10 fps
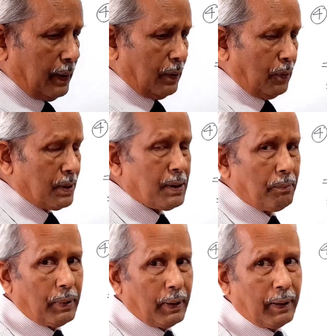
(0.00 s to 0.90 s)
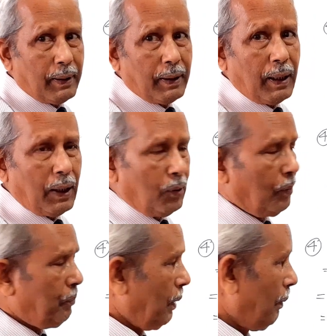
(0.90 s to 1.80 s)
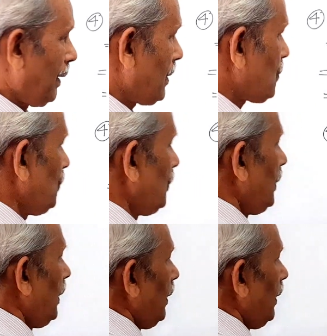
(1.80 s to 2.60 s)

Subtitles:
Quite simple. I hope you have understood